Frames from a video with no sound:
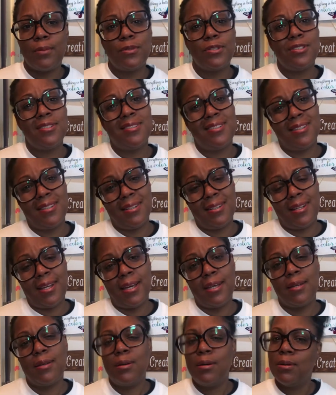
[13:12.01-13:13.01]
what you didn't
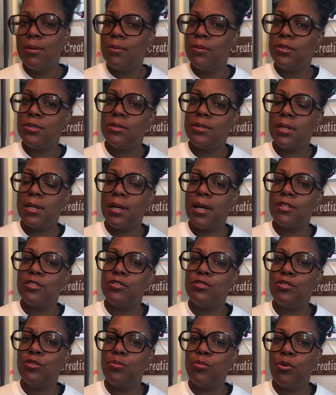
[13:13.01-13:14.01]
like, what you think I
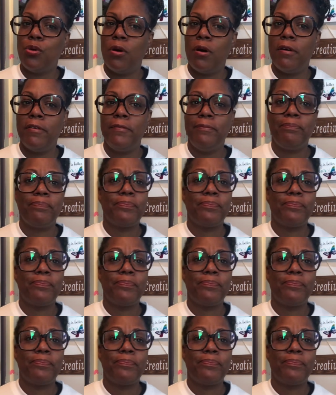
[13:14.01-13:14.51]
should do more of.